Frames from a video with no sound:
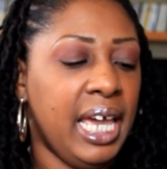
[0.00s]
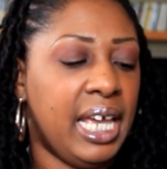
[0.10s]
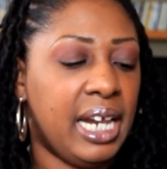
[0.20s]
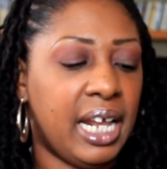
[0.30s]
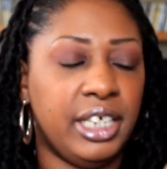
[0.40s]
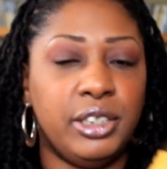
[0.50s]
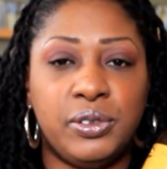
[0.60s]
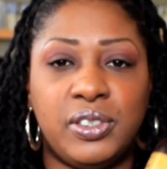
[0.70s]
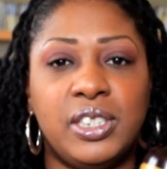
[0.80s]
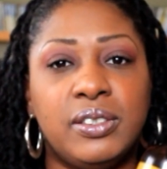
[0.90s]
And I
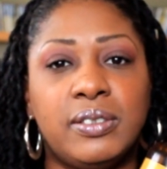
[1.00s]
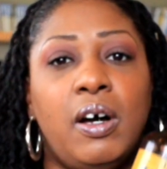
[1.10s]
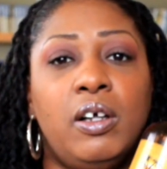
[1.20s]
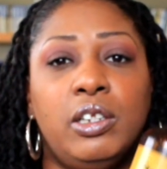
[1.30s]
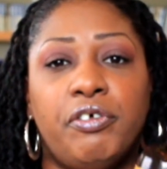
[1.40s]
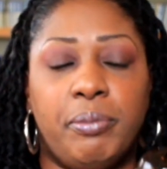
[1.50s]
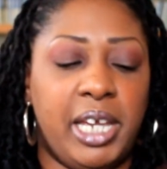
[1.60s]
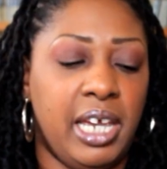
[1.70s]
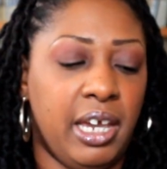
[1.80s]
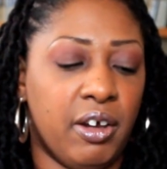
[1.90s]
use this all over
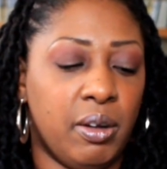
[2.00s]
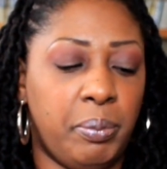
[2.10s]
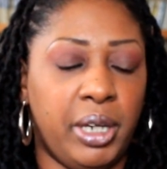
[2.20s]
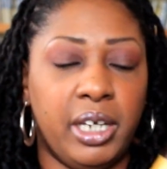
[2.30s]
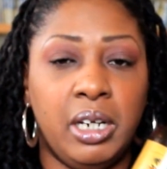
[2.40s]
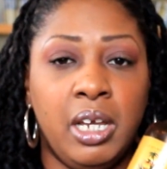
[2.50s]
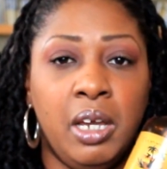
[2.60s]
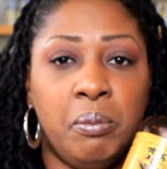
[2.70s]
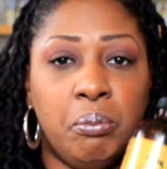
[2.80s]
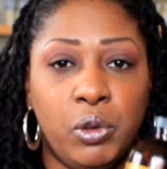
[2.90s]
my hair, but
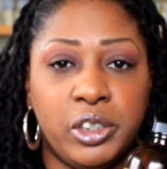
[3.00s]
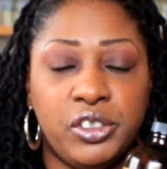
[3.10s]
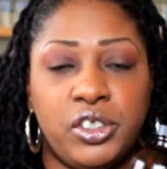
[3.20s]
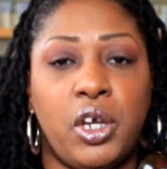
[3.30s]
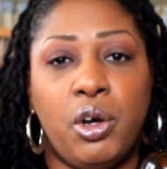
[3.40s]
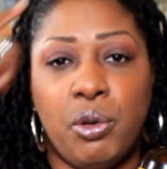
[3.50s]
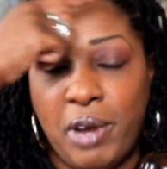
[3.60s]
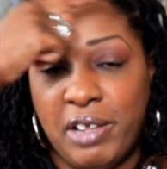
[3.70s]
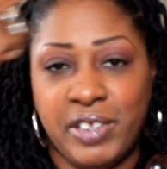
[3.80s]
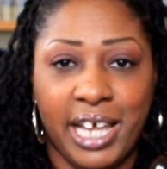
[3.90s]
more so
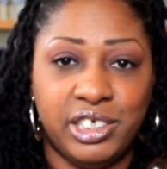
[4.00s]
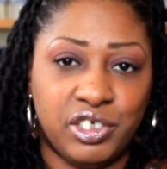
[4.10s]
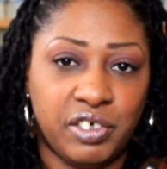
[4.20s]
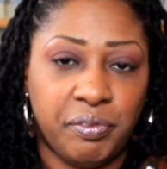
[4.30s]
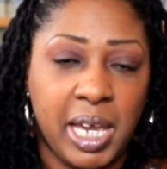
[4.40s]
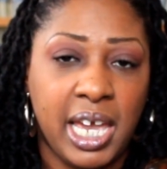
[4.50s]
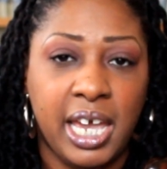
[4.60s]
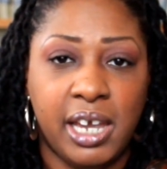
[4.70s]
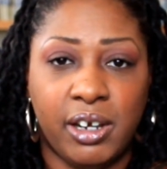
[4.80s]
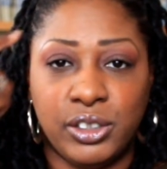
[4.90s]
around the edges of my
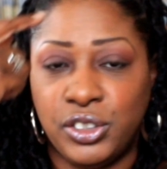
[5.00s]
hair.